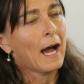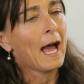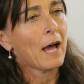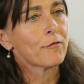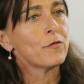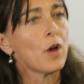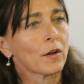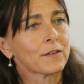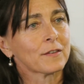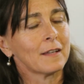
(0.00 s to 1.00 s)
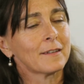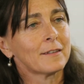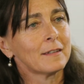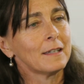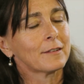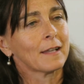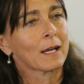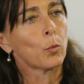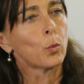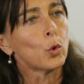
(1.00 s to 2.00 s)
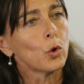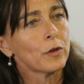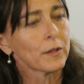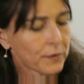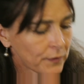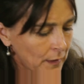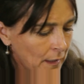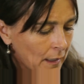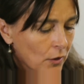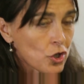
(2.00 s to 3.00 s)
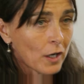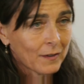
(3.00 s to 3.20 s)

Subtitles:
have nuts and seeds like walnuts, chia